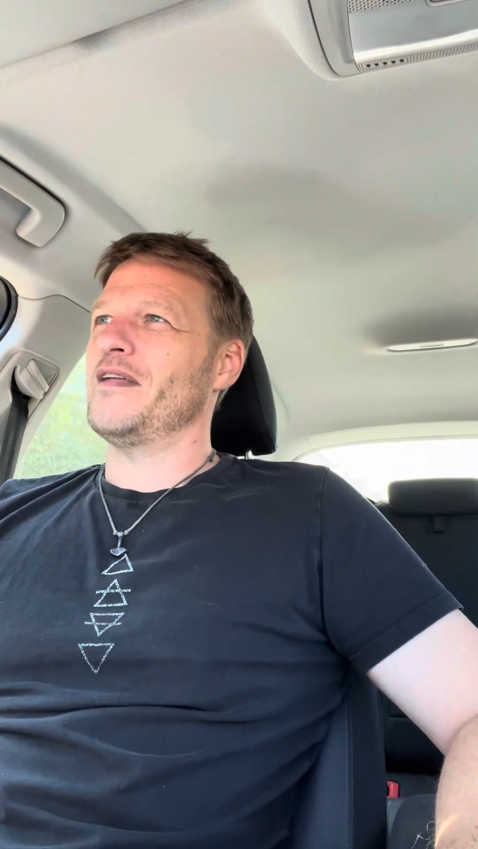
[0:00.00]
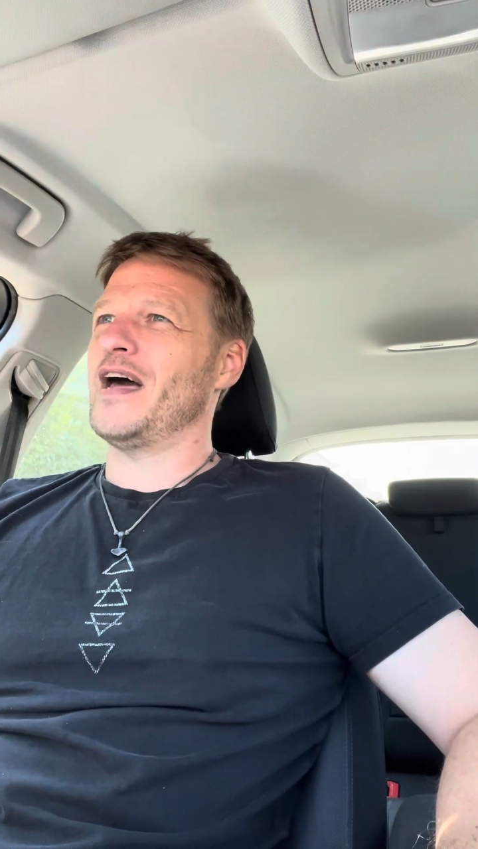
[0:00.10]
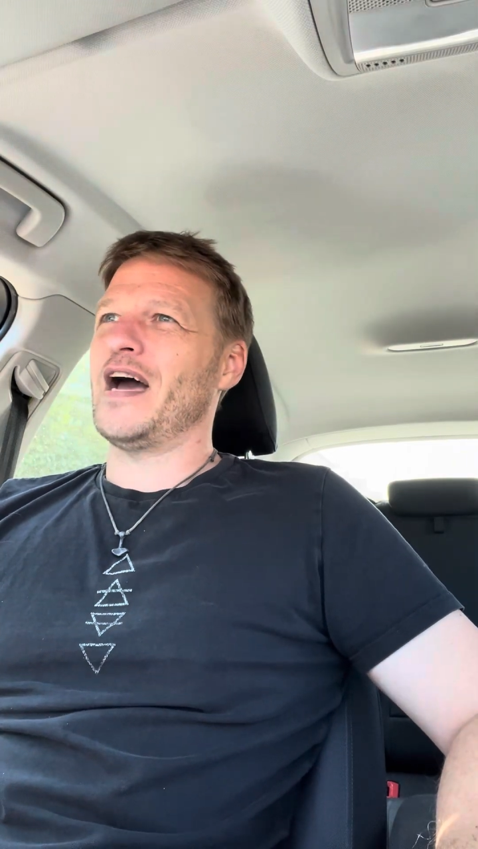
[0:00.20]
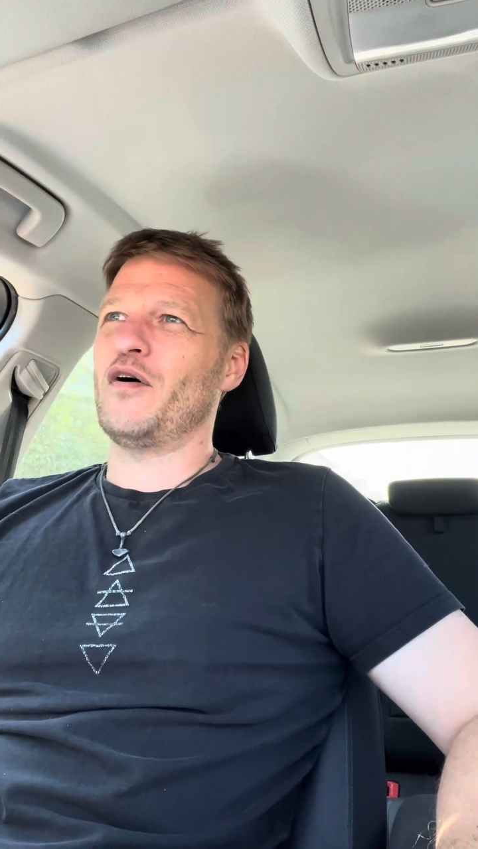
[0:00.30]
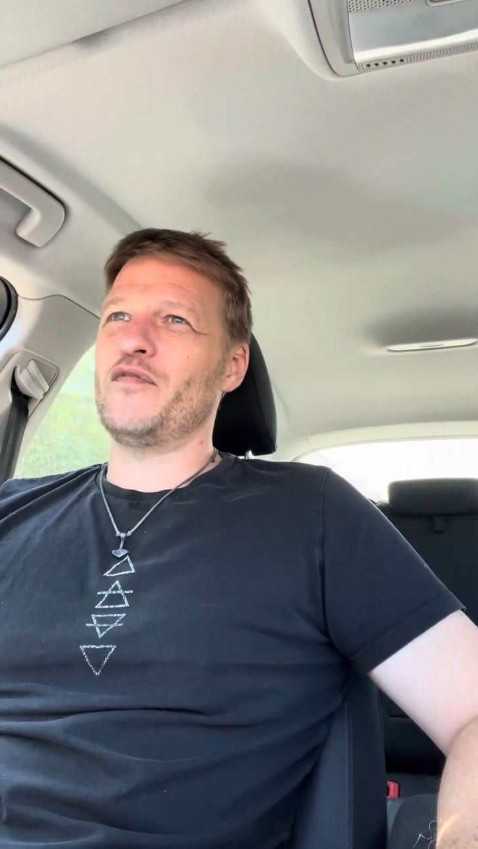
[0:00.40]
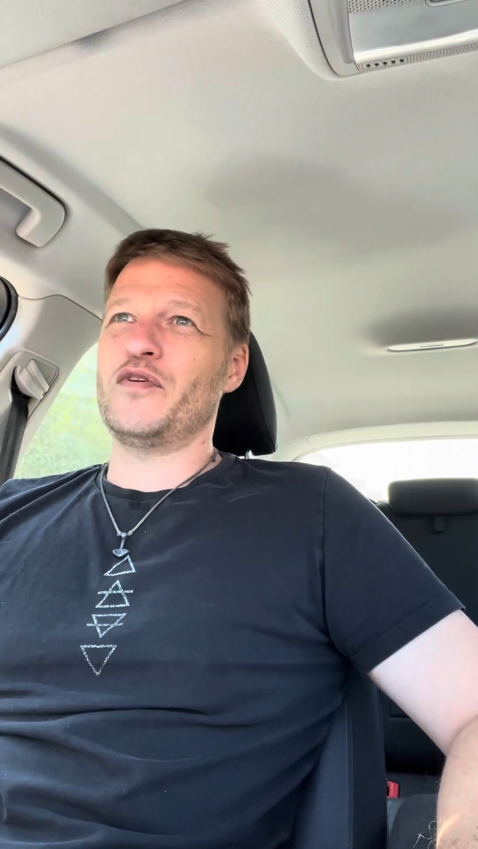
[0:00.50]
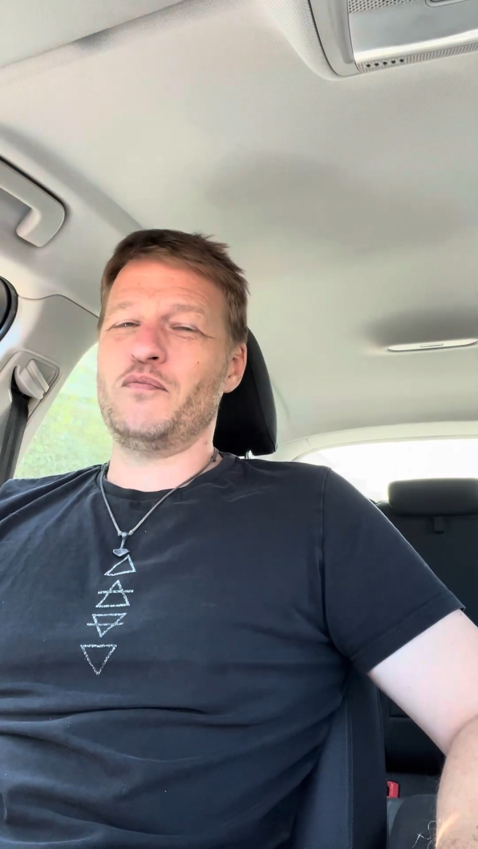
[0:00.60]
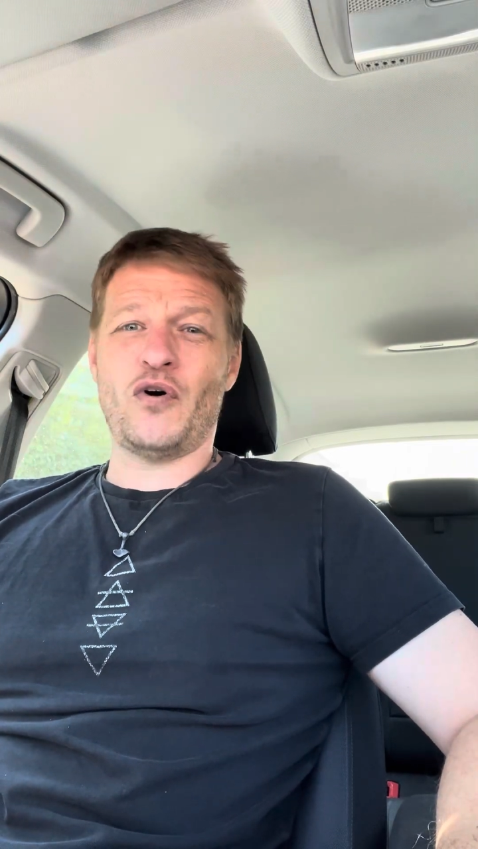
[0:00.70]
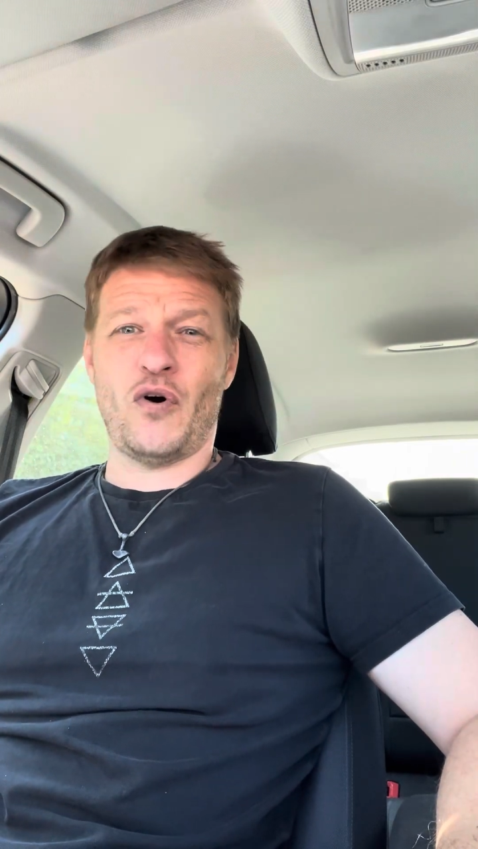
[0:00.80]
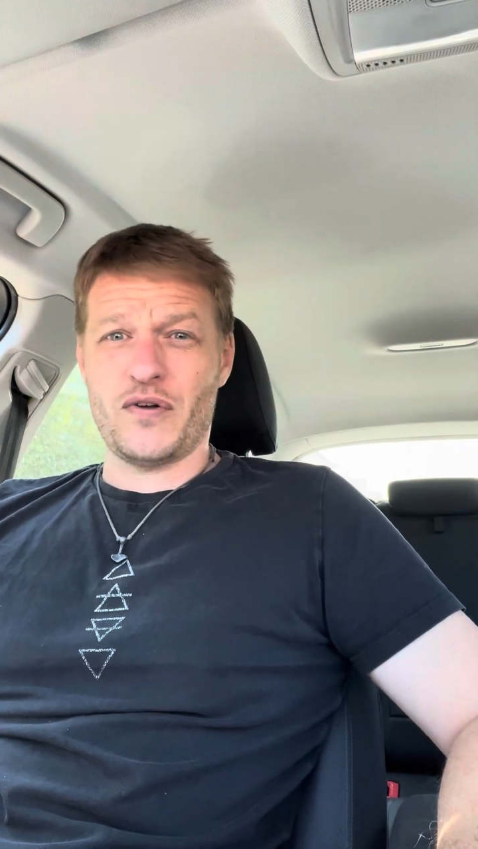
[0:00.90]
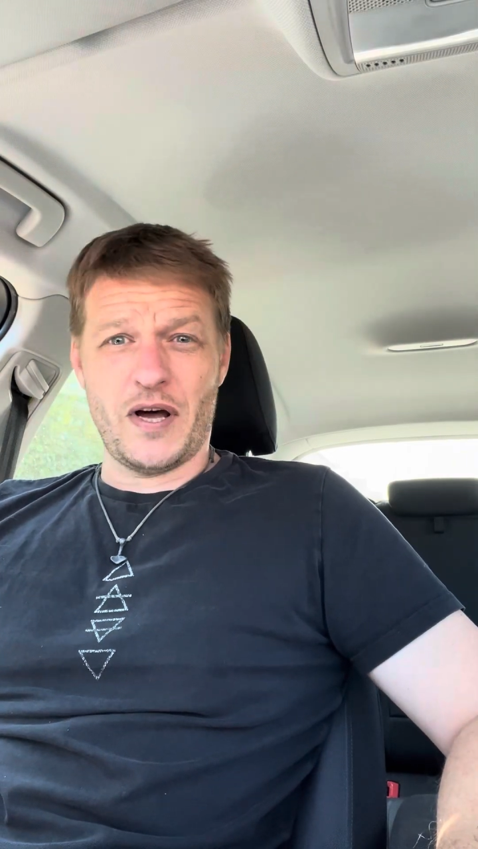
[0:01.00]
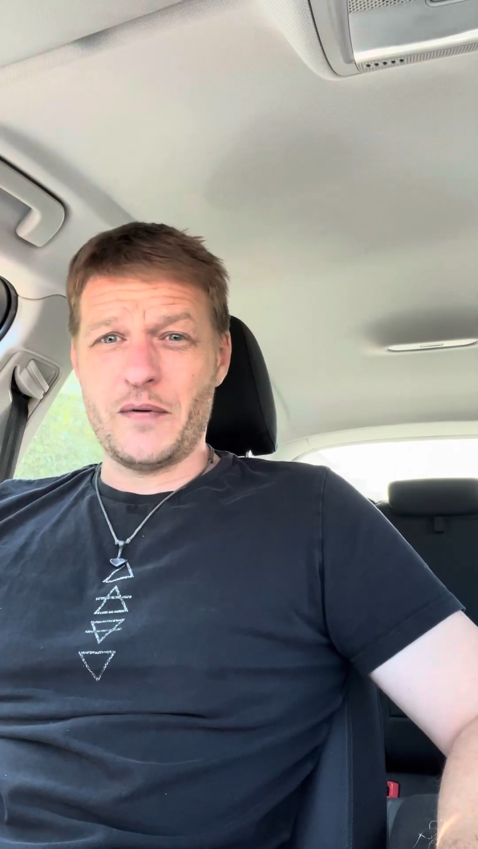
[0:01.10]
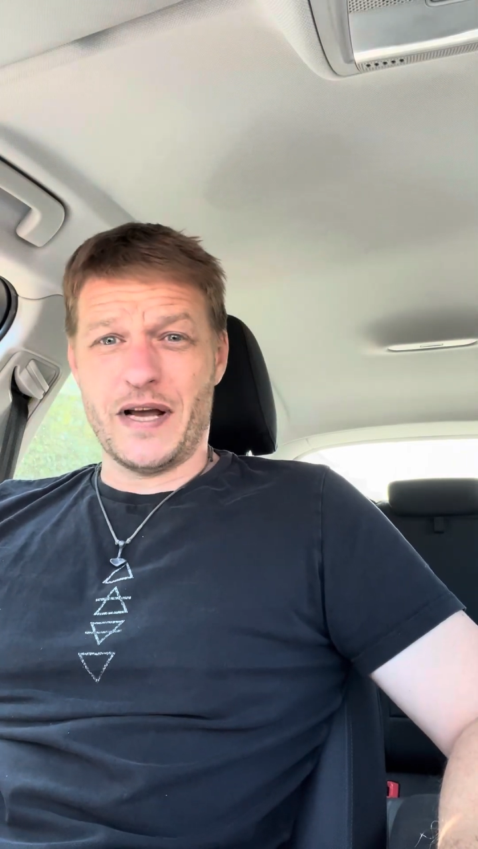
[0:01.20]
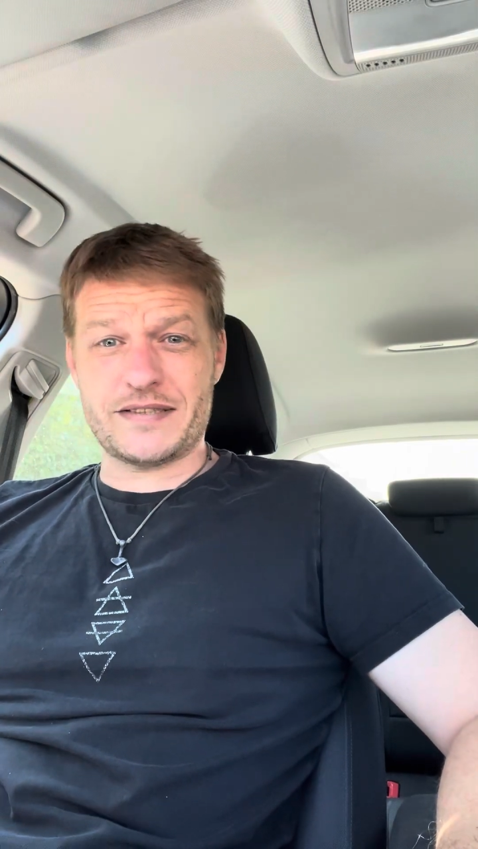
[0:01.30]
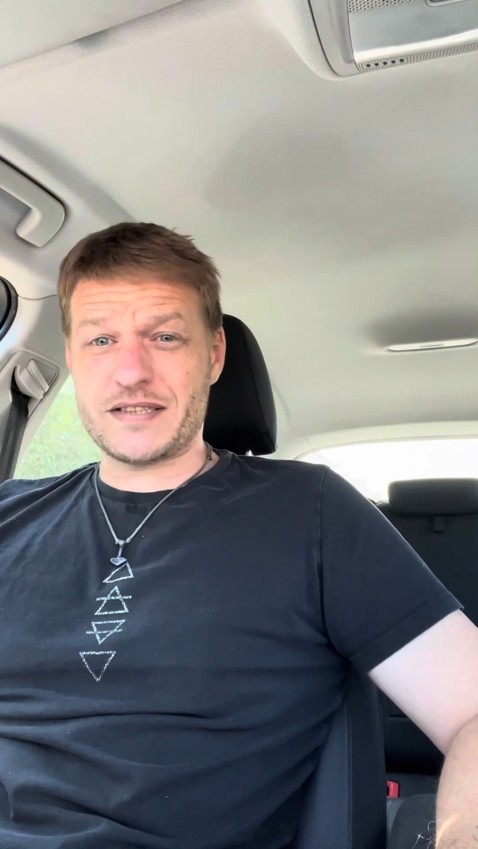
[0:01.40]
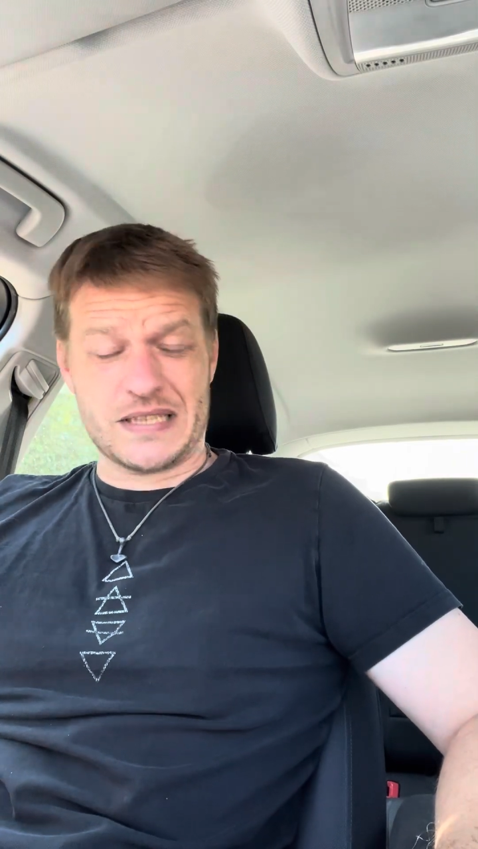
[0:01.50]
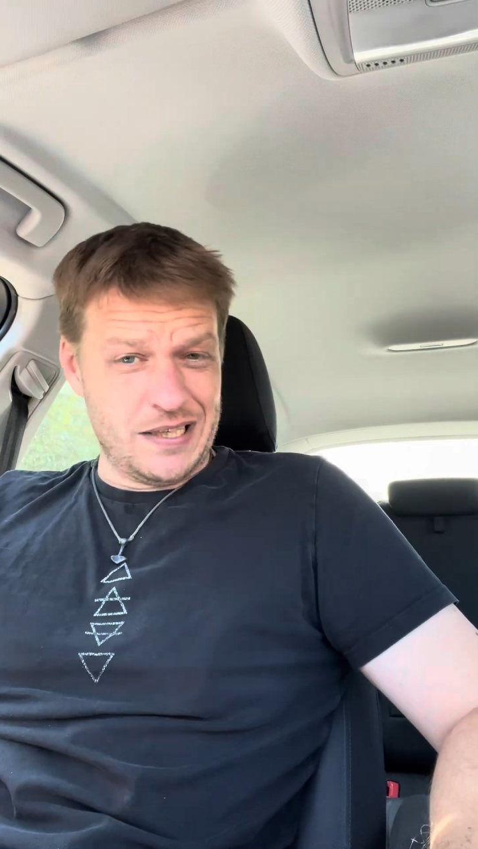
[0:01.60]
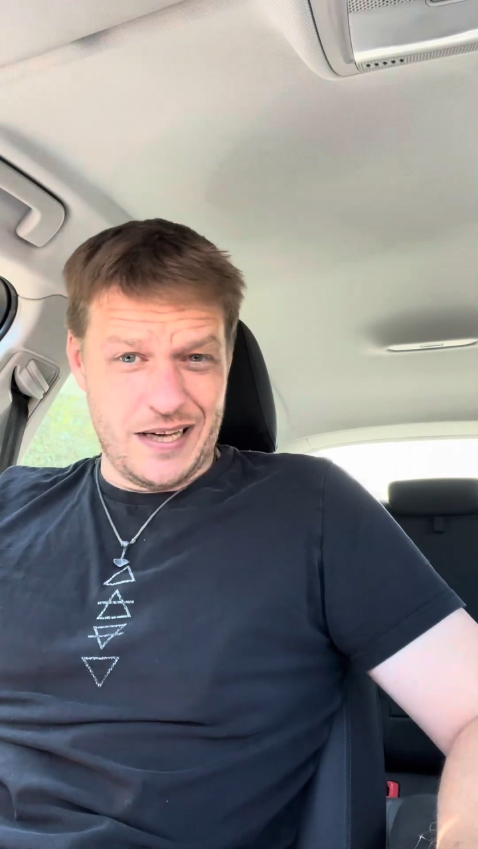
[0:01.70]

how have you not noticed